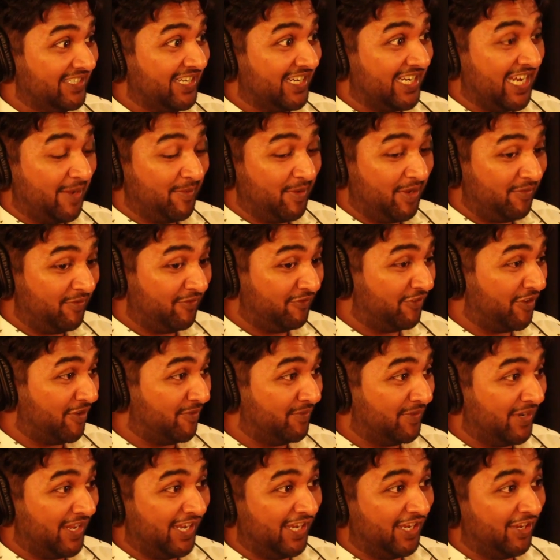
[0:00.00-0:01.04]
true. These are coming
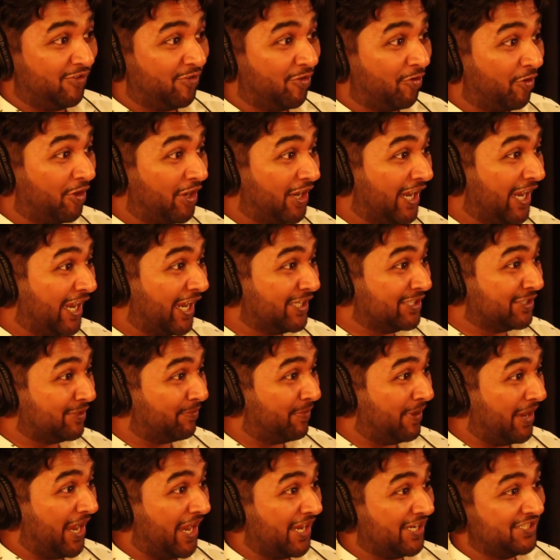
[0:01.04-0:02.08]
from like Korea,
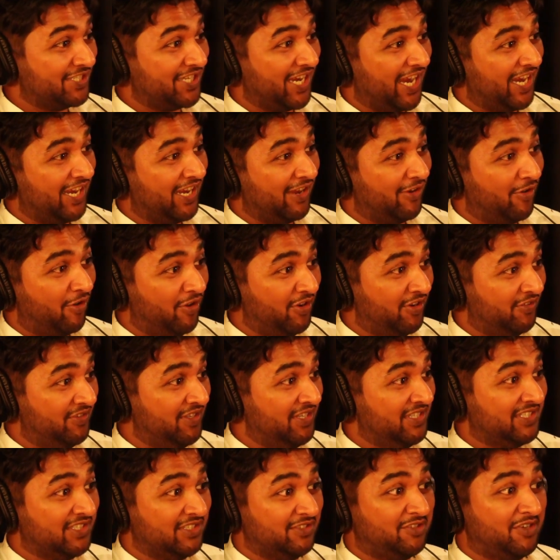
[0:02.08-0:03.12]
Japan, China, all of
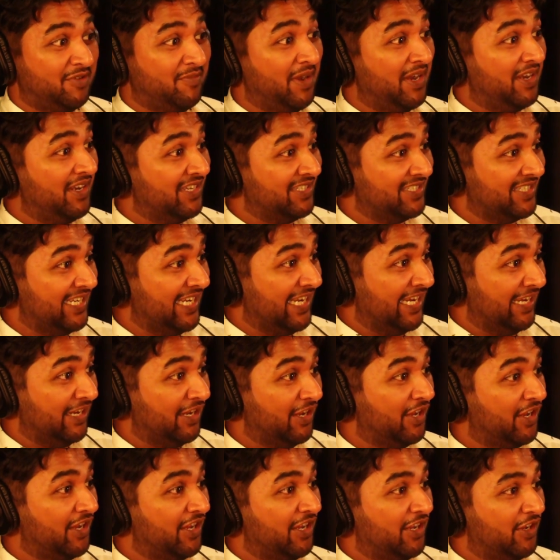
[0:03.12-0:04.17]
these
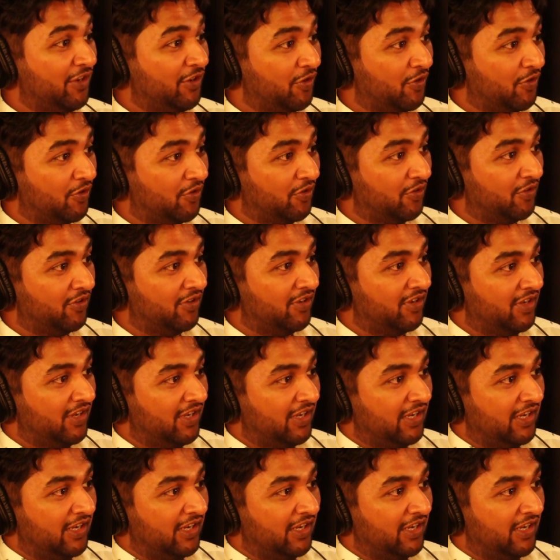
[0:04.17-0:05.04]
tremendously, you know,